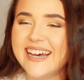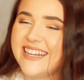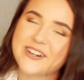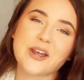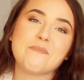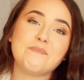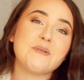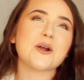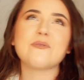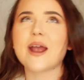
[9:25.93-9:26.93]
do you want a
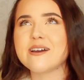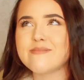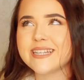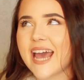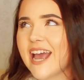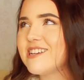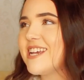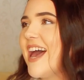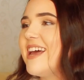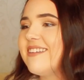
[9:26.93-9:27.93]
book
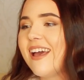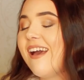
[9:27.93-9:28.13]
recommendation?